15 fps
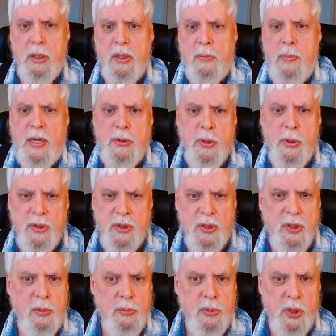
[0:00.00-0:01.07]
The measuring
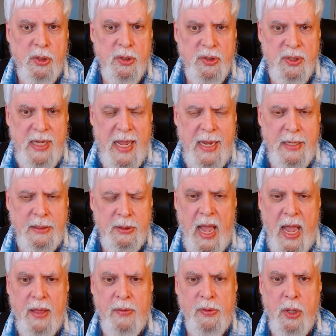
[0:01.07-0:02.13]
systems are the states,
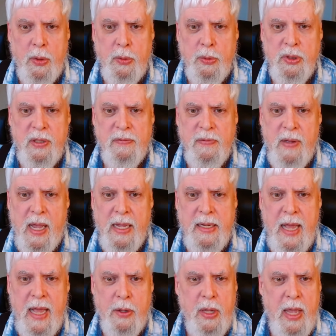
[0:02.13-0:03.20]
and those define
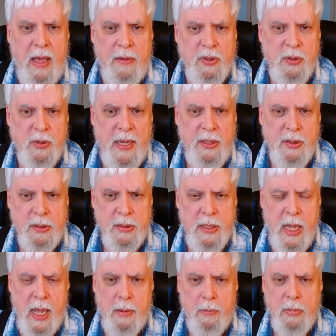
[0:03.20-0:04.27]
how you have space and
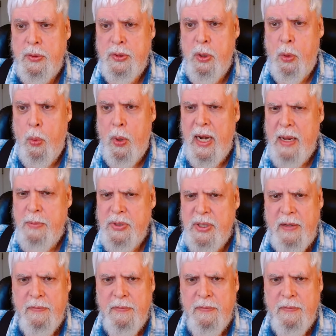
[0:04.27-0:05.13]
time. So what I'm seeing